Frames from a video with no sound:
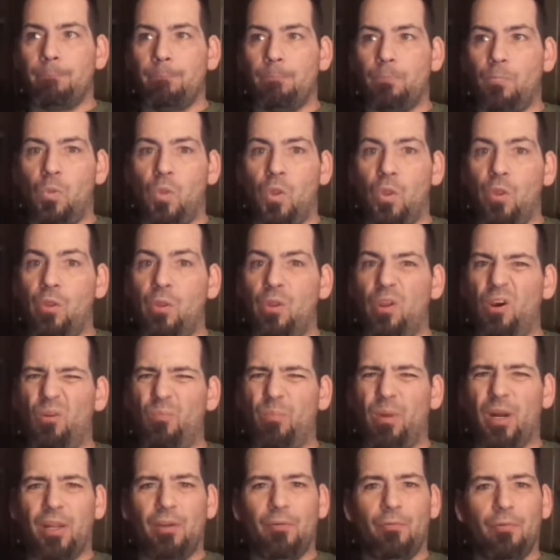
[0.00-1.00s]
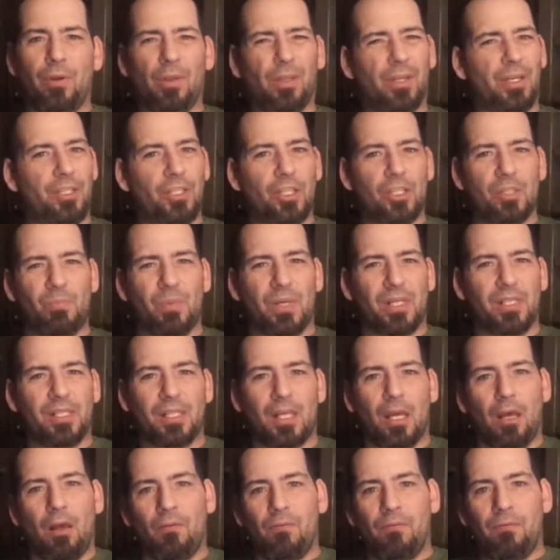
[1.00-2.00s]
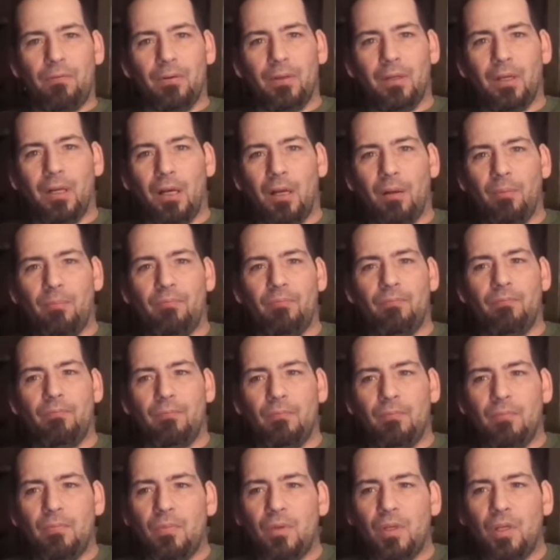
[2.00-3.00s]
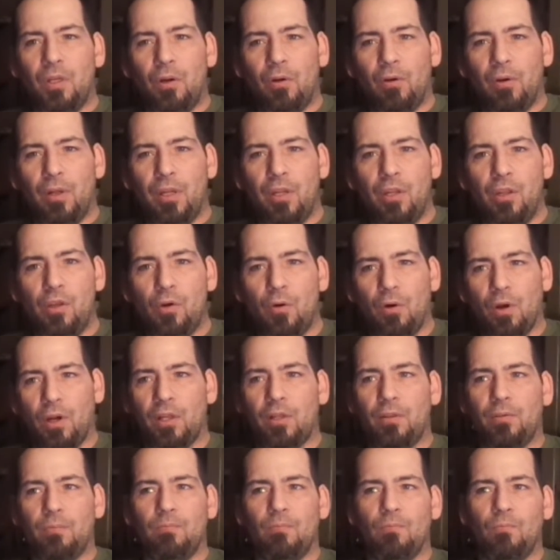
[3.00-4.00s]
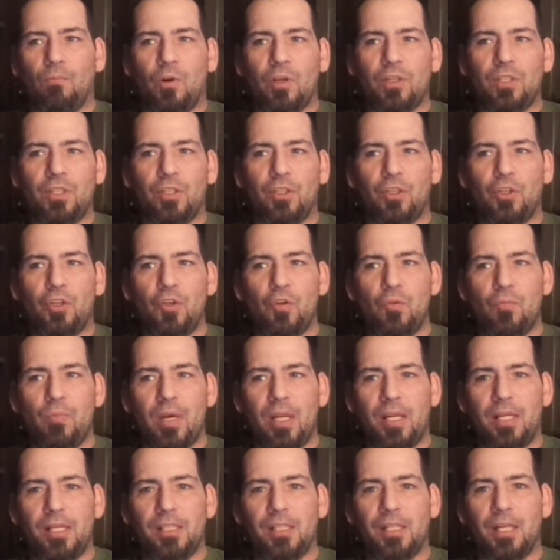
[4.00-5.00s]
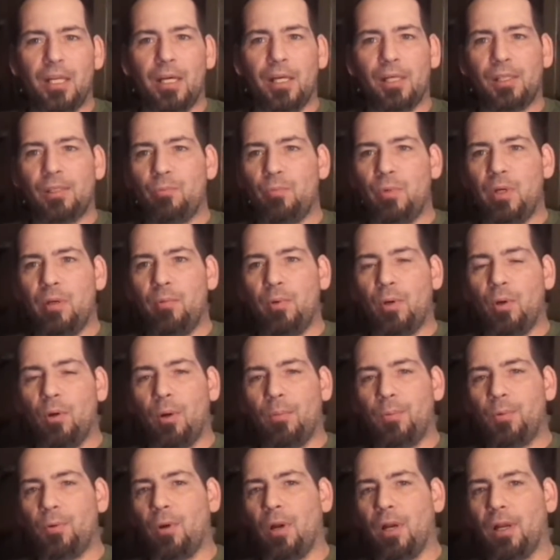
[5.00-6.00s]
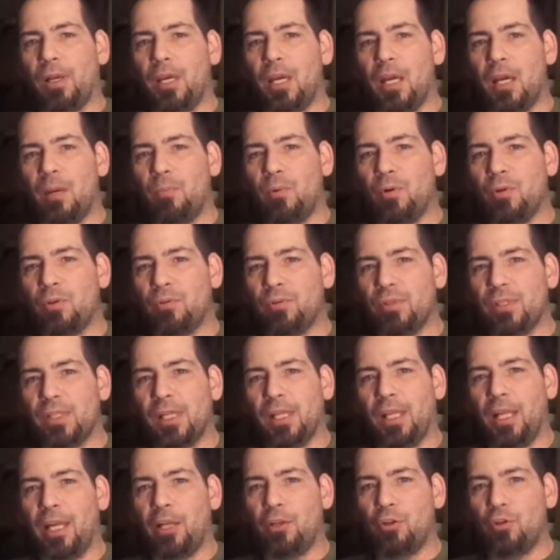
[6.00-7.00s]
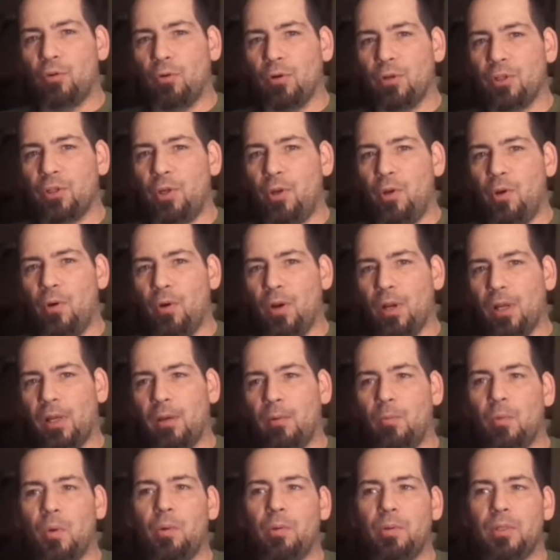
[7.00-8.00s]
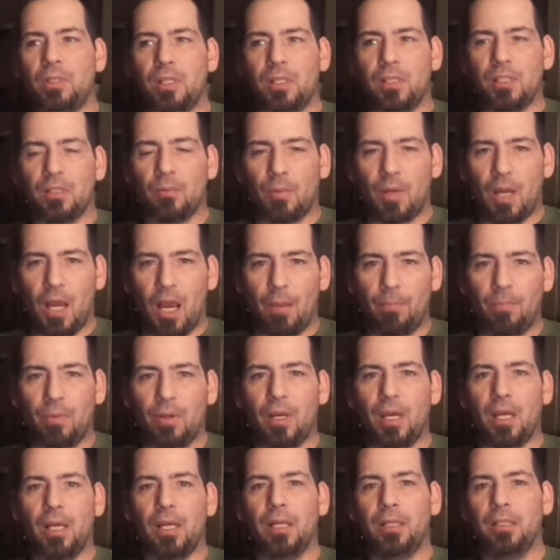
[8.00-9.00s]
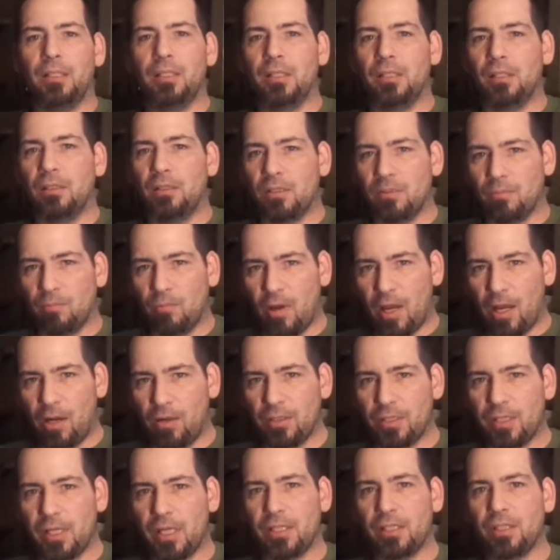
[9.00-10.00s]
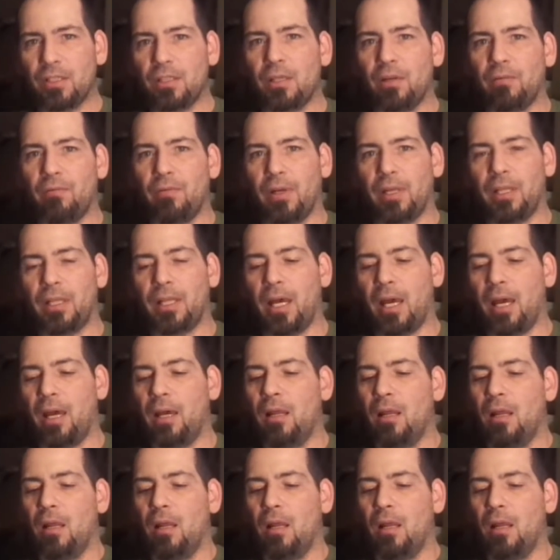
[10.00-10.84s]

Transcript: Nobody really, just myself. You know, in New York, wasn't too many snakes. We would go up to our camp, which was in Lake George, New York, and we would see some copperheads and some rattlesnakes and stuff like that.